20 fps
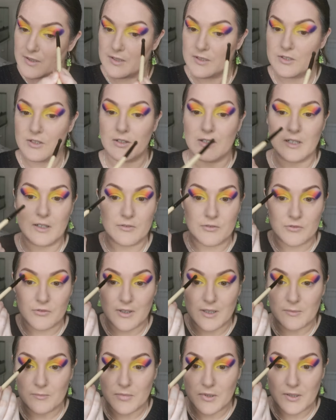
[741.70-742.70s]
I do love a
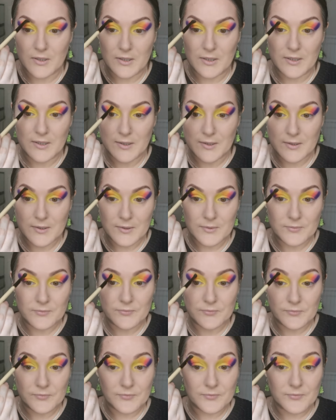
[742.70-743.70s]
rainbow look.
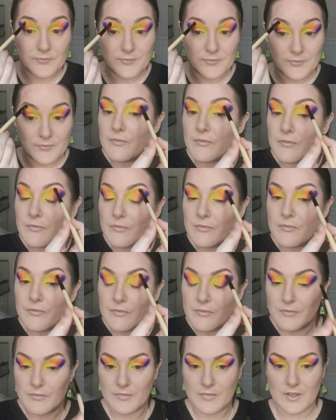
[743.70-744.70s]

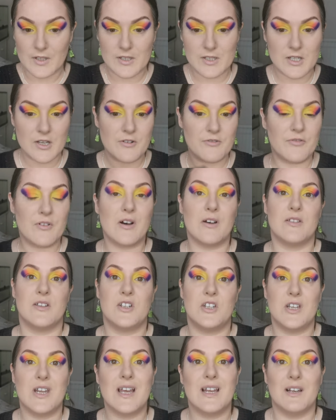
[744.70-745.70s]
Now so far
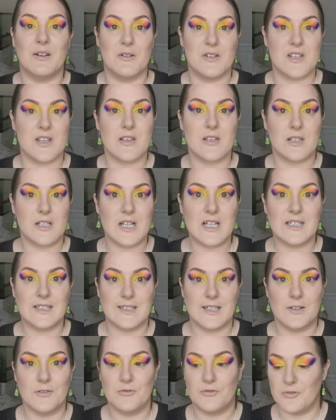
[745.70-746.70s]
this yellow is the
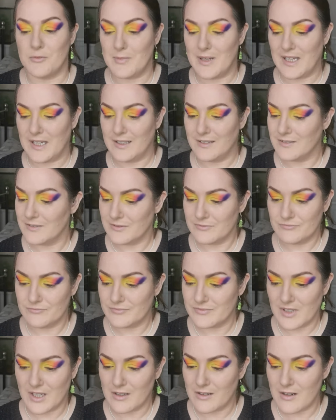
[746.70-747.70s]
standout for me.
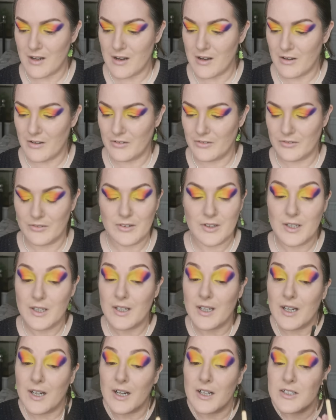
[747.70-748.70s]
I can't,
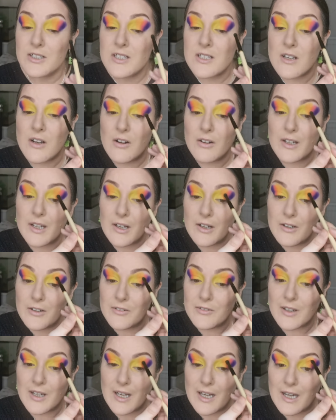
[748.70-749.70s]
I just can't get
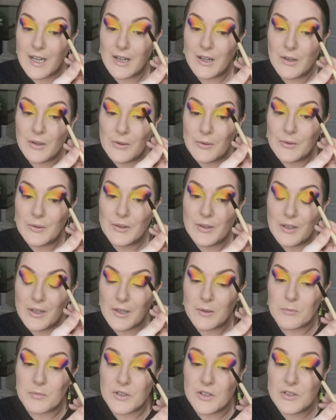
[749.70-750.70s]
over how,
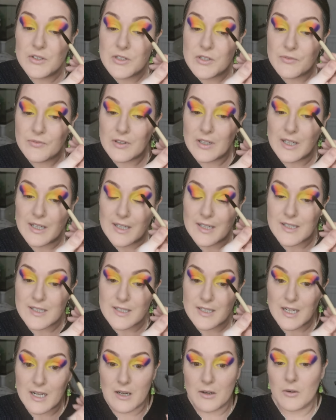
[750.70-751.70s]
how beautiful it
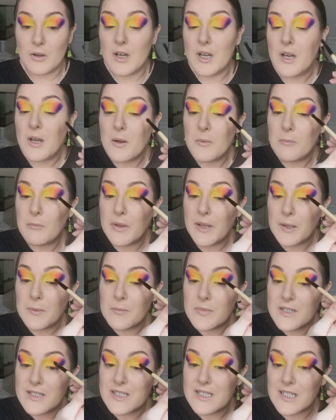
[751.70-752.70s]
is and how
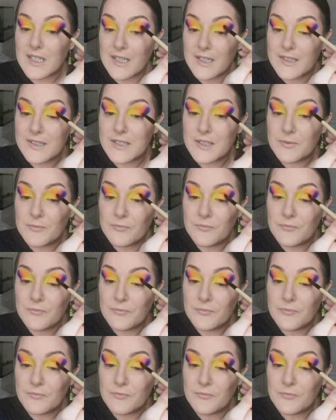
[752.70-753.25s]
pigmented.